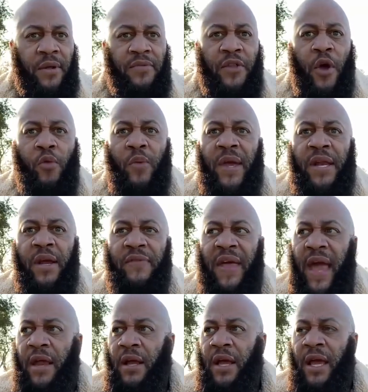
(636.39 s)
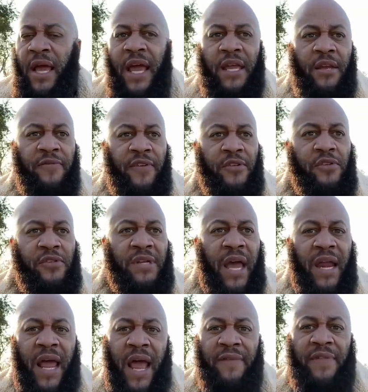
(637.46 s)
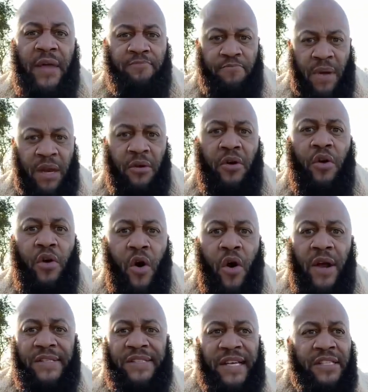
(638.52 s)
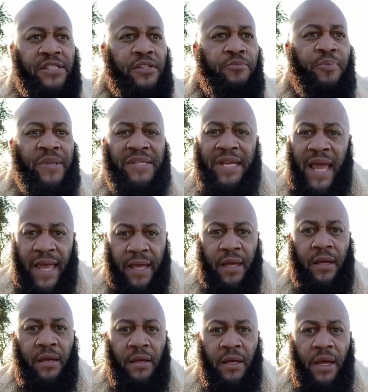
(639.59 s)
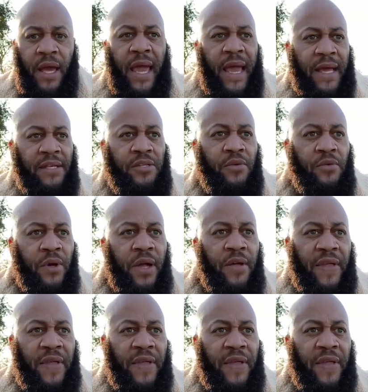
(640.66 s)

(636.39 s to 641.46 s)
the arena that individuals got to have their medical card just to partake into.